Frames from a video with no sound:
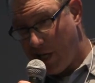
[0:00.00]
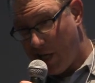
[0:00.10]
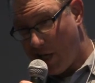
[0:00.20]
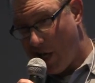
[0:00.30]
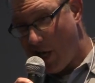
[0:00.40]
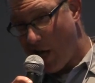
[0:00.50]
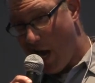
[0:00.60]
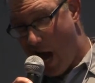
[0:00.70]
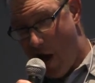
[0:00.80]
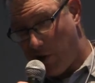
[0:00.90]
it,
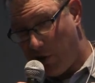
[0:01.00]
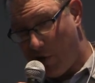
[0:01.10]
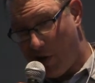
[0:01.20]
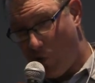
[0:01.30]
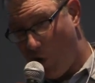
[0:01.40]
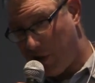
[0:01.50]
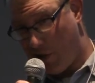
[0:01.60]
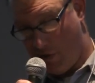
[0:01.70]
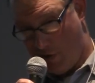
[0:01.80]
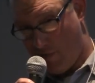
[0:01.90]
how to do it, and what to
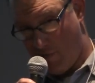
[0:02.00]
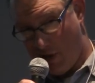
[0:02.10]
do it.